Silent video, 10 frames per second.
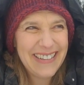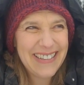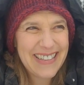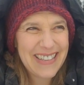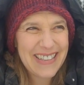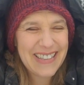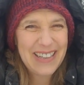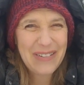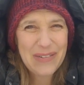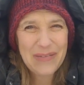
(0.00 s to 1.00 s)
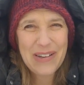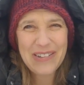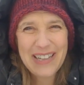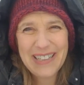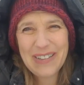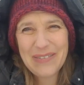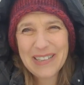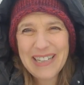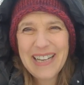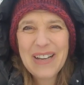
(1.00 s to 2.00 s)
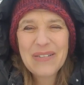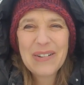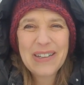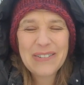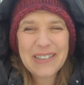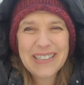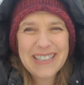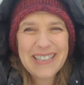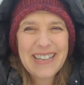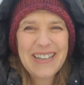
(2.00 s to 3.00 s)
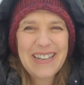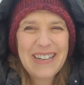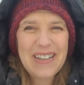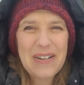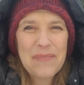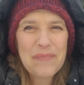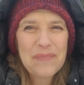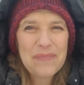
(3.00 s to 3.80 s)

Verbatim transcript: it's escaping me right now, but whatever it is, um,